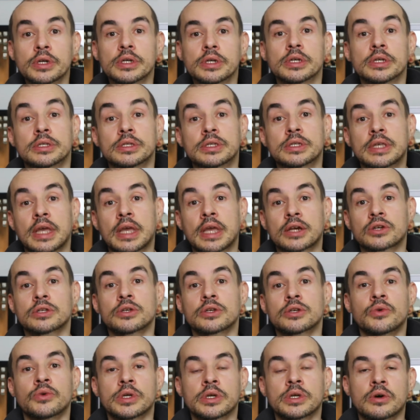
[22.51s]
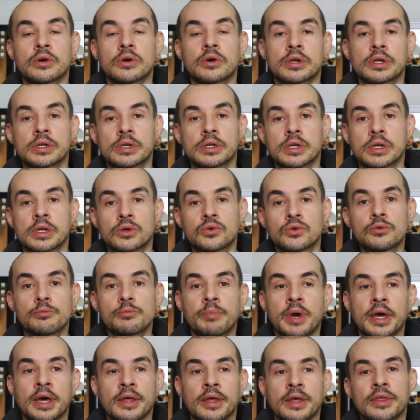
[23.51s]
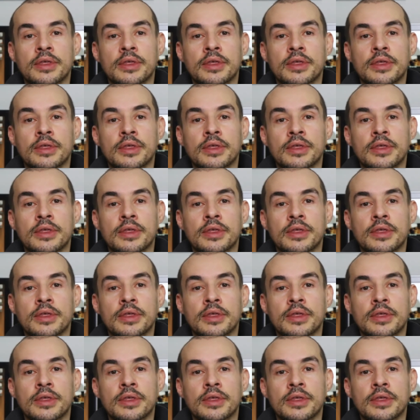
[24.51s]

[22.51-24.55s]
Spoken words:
it's actually going on a good path,